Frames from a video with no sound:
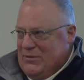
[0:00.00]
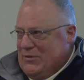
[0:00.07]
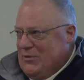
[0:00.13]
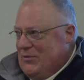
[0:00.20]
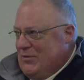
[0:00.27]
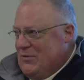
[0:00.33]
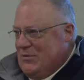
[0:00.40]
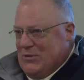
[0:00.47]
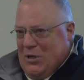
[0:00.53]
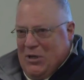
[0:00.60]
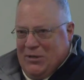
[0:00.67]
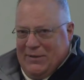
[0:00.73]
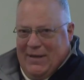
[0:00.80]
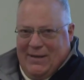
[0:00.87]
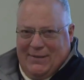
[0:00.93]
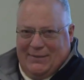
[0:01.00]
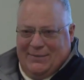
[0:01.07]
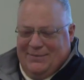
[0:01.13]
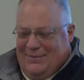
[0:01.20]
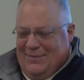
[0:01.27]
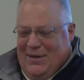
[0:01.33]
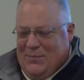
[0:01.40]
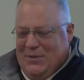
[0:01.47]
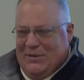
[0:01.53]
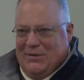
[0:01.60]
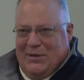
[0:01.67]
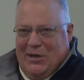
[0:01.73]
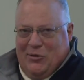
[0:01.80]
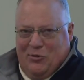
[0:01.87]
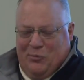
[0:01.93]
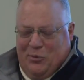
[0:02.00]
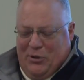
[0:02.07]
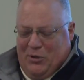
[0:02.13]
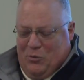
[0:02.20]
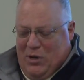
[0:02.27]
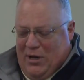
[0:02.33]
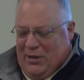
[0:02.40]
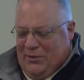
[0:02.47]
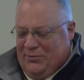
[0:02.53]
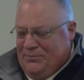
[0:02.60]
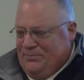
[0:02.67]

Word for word: So this is all kind of coming together pretty well.